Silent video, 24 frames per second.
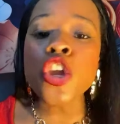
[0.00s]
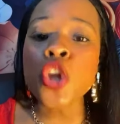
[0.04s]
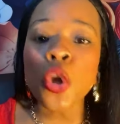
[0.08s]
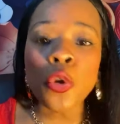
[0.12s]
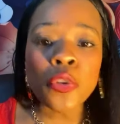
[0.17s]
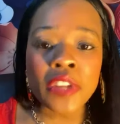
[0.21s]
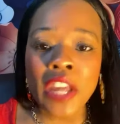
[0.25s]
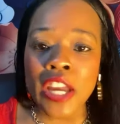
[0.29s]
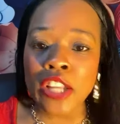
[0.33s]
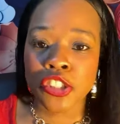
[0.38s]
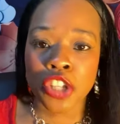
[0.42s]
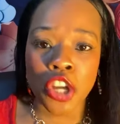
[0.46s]
you
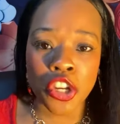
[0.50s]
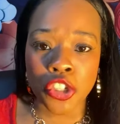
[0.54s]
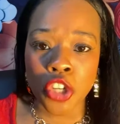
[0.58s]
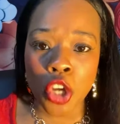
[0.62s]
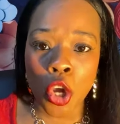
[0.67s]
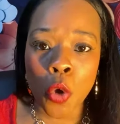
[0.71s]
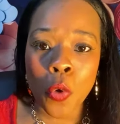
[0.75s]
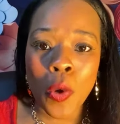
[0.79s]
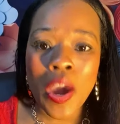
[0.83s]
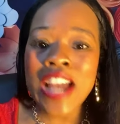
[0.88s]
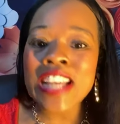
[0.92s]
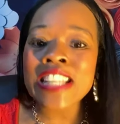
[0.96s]
need to
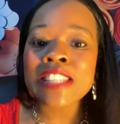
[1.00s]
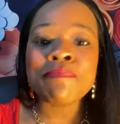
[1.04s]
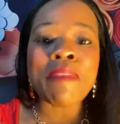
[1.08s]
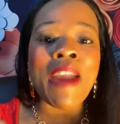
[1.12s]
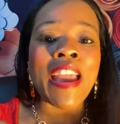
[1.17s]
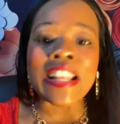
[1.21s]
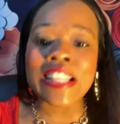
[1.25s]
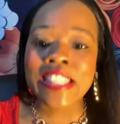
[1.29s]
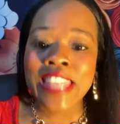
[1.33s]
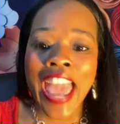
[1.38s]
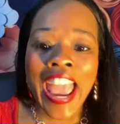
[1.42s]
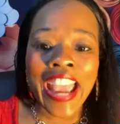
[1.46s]
do is
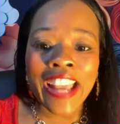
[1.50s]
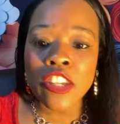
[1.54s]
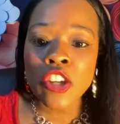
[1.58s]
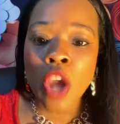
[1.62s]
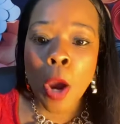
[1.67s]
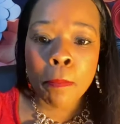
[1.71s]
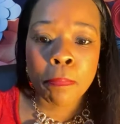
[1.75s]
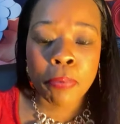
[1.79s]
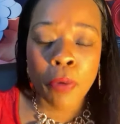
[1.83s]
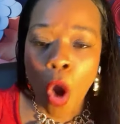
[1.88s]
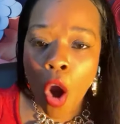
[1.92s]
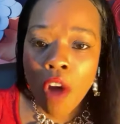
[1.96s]
maintain your
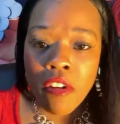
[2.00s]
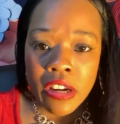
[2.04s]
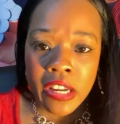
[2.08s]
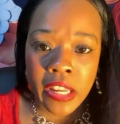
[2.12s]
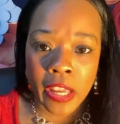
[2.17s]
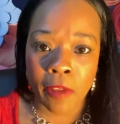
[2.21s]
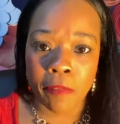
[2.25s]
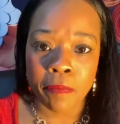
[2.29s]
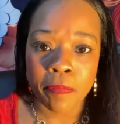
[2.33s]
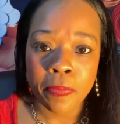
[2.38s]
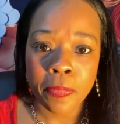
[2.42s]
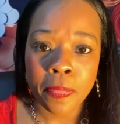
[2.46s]

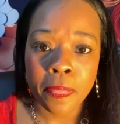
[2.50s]
purity.